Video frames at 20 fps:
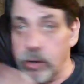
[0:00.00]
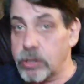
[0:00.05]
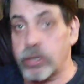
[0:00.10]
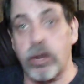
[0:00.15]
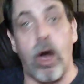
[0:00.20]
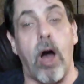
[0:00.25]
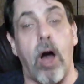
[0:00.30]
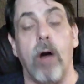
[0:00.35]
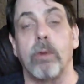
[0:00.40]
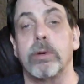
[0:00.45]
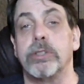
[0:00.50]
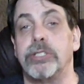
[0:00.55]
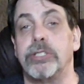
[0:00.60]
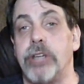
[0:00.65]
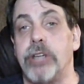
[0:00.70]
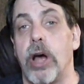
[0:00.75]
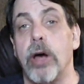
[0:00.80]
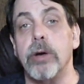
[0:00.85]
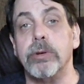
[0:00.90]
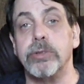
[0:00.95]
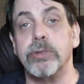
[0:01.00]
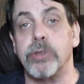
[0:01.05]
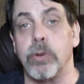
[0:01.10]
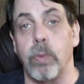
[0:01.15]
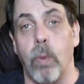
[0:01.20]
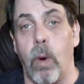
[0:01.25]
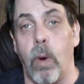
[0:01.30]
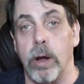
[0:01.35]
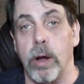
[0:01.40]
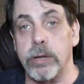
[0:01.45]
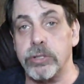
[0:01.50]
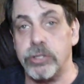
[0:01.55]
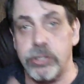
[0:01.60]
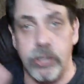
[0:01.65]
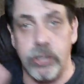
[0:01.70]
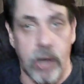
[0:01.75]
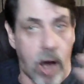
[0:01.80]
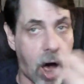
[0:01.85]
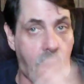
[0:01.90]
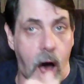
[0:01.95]
Congress chose the ones
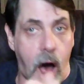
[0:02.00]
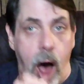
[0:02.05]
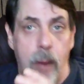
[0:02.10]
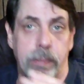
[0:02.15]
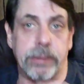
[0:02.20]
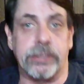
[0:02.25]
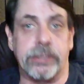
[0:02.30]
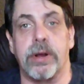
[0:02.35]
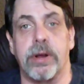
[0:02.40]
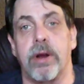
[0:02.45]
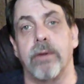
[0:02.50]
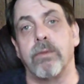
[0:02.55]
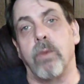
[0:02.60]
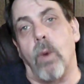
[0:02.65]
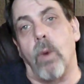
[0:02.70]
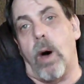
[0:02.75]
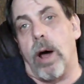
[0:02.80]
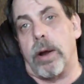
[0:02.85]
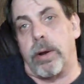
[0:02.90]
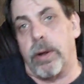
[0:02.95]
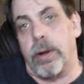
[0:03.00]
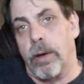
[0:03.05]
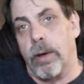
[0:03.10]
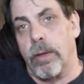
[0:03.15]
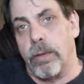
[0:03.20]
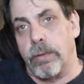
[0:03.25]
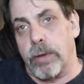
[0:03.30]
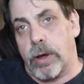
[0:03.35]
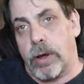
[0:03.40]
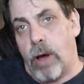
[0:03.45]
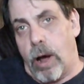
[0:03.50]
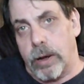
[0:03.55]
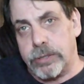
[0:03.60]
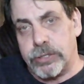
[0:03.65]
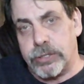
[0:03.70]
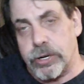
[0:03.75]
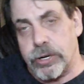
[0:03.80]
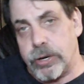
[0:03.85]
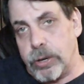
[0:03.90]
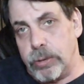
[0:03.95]
opposite of what the
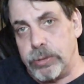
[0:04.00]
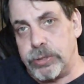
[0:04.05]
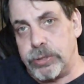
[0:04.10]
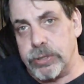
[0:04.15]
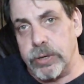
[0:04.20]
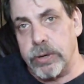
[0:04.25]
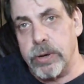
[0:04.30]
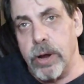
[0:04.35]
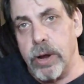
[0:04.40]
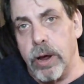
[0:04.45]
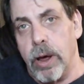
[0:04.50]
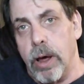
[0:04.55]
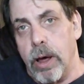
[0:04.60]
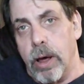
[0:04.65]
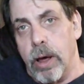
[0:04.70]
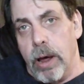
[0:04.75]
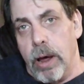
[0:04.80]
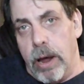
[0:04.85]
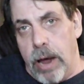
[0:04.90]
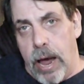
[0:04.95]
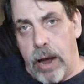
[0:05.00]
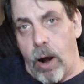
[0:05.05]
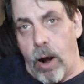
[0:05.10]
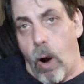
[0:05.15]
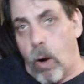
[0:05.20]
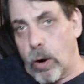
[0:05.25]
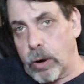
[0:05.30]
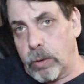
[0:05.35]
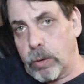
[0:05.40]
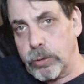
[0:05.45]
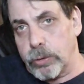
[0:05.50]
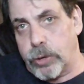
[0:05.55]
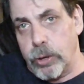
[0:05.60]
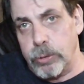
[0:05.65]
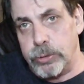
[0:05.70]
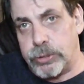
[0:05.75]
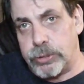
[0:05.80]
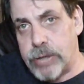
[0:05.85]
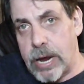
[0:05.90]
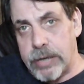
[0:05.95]
Constitution and Article 2,
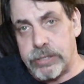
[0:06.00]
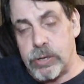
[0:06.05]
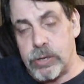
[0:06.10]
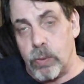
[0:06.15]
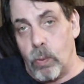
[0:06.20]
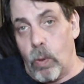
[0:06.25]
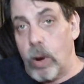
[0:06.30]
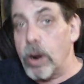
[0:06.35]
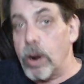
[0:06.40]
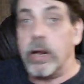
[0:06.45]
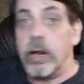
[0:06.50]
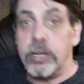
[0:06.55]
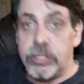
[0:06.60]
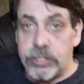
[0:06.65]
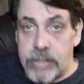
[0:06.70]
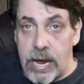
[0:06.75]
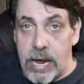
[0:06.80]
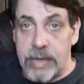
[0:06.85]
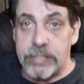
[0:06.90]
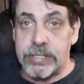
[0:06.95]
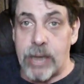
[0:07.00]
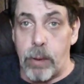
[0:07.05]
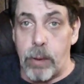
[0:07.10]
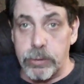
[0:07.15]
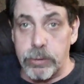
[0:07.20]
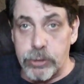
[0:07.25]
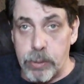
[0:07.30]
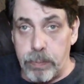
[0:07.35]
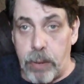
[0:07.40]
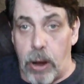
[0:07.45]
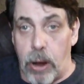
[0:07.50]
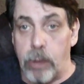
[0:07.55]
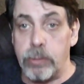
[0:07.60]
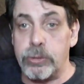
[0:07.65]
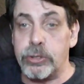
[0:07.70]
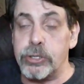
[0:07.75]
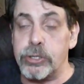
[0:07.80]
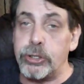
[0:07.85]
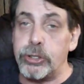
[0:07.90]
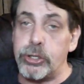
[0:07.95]
Section 1 says they were
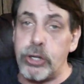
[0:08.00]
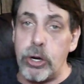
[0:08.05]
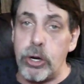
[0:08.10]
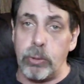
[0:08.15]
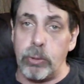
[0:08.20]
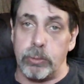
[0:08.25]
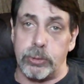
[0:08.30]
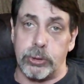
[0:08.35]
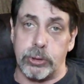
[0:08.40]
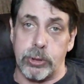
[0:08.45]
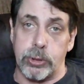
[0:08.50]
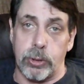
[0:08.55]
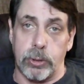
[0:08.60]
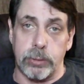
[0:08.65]
supposed to choose.